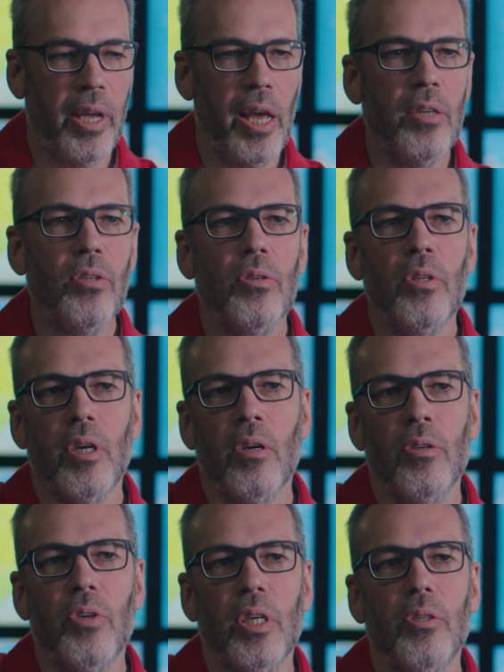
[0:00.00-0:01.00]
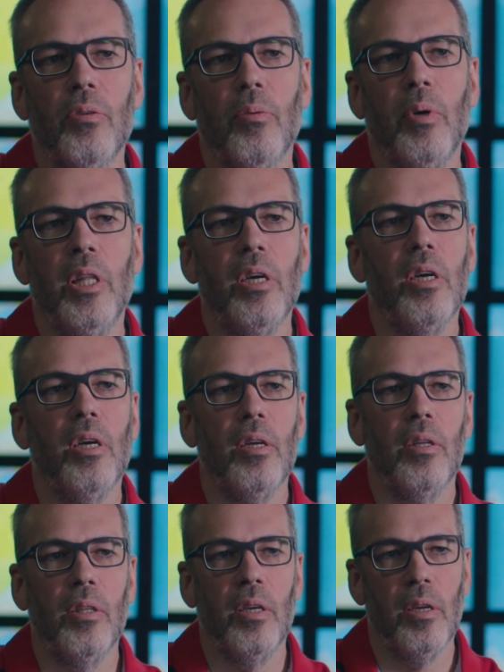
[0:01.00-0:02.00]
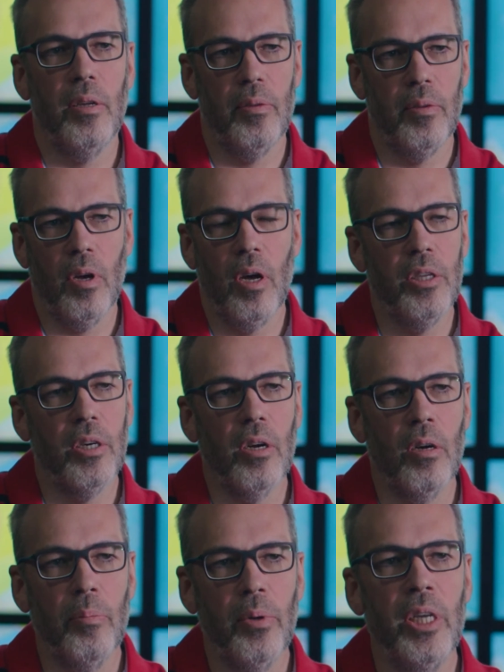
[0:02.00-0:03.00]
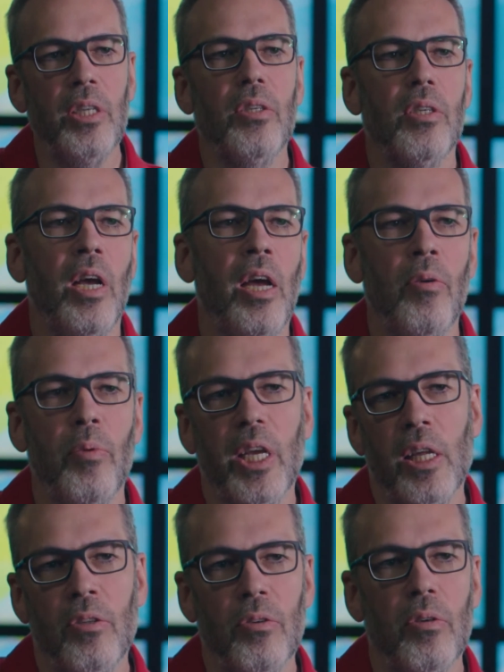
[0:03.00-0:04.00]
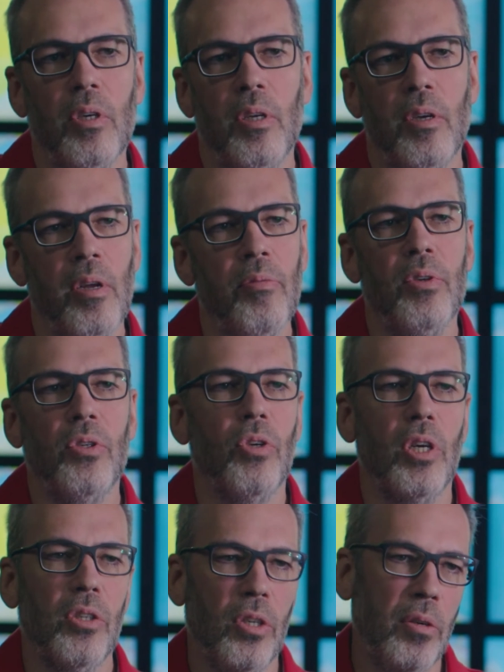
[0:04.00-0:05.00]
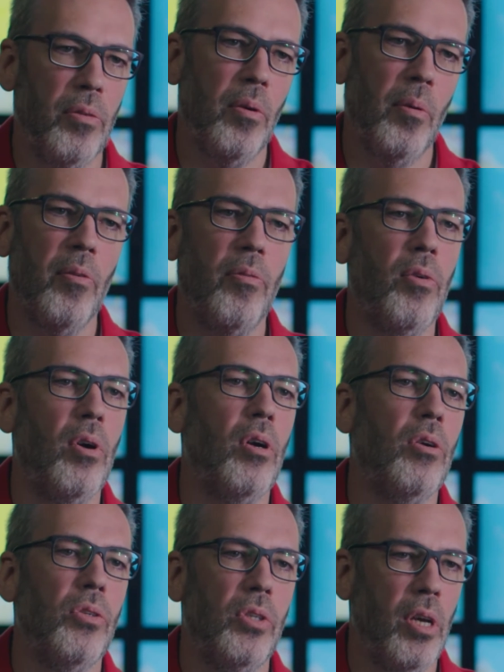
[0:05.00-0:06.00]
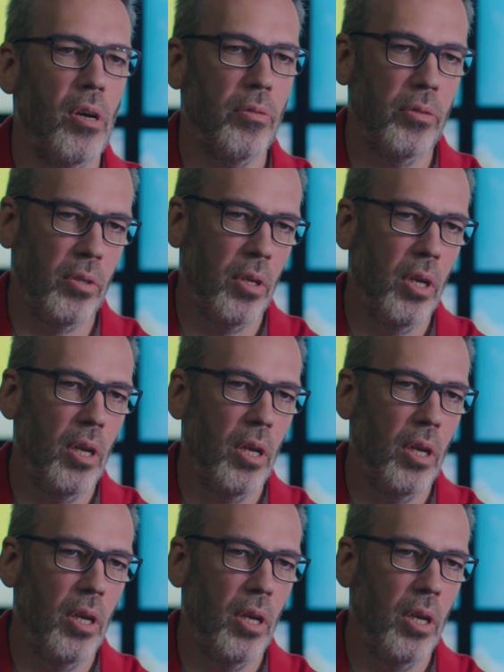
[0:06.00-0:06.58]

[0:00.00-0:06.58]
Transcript: cancel the contracts with the, the other companies and we can do an infrastructure for ourselves.